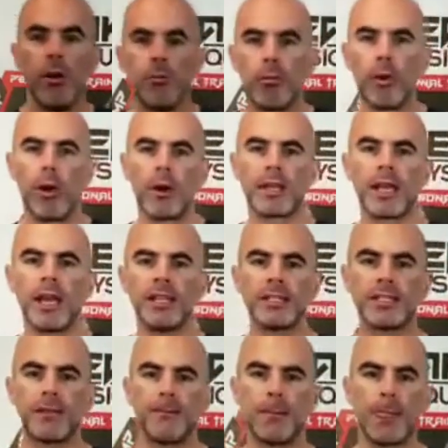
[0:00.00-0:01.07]

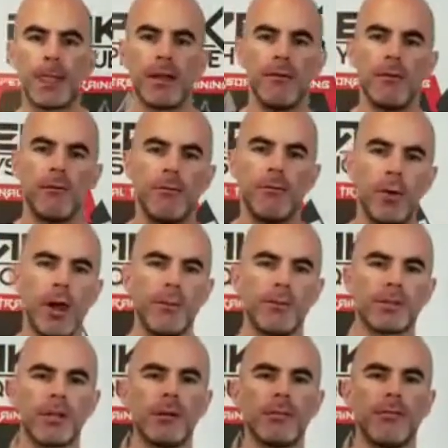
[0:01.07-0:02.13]
broadcast, for
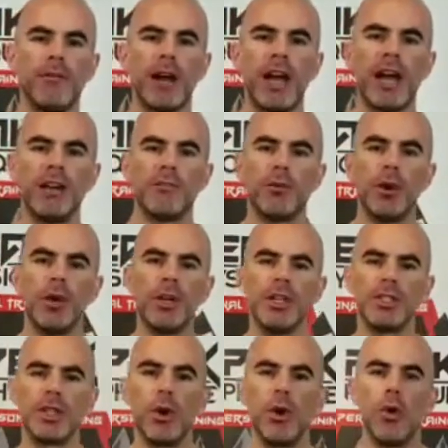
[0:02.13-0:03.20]
episode number five,
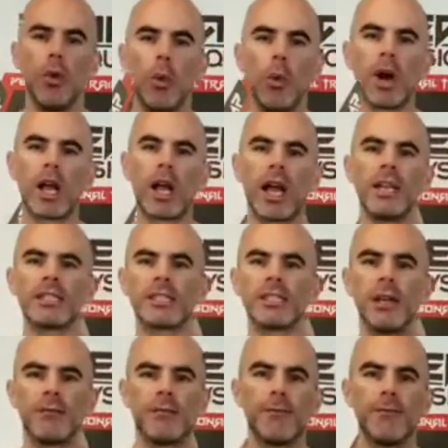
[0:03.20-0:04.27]
was what kind of
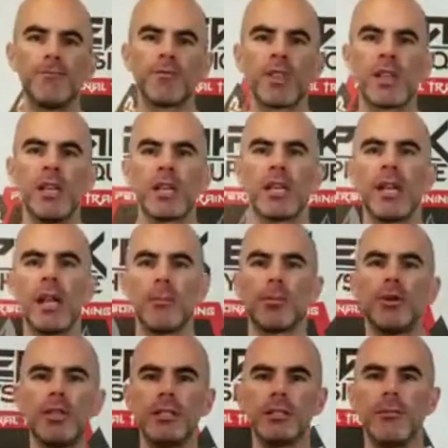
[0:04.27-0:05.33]
stuff can I
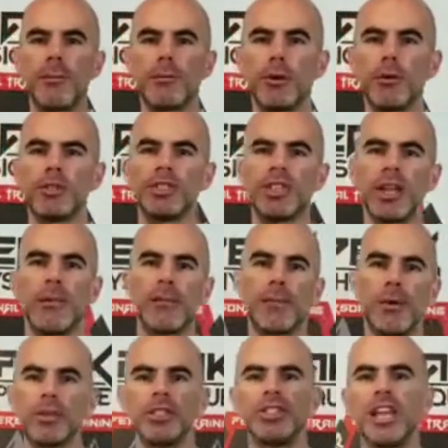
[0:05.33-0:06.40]
put into my protein shake? My
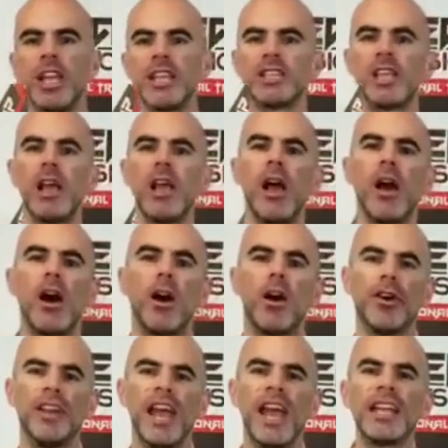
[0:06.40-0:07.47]
protein shakes
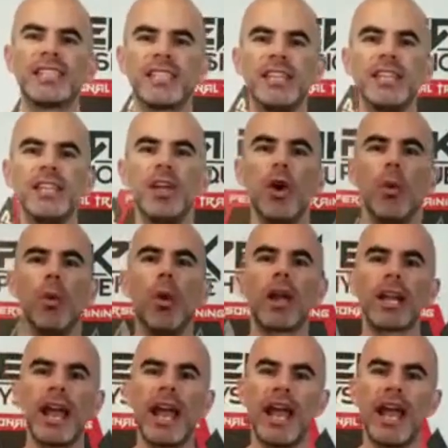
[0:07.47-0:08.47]
are nasty. What can I